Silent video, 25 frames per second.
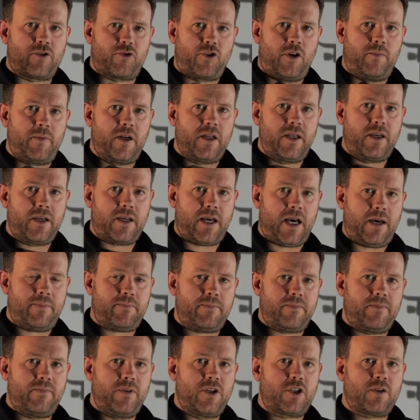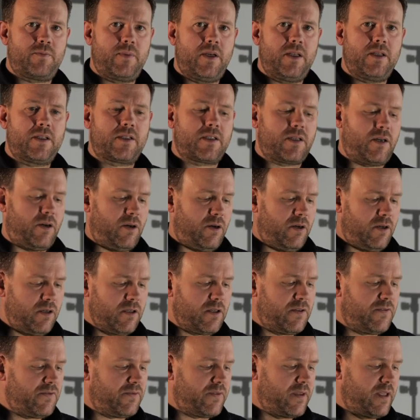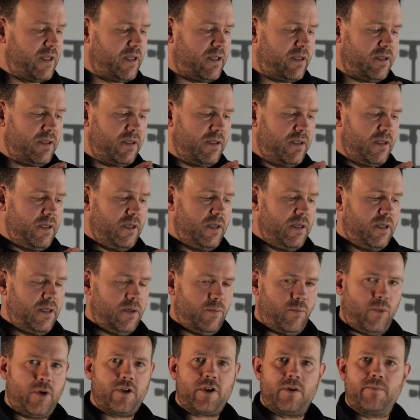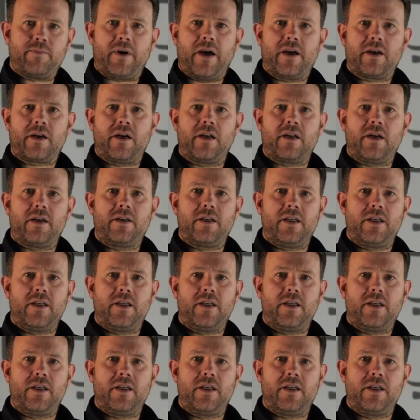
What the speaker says: ChromaLink app, which means all of the mono and bicolor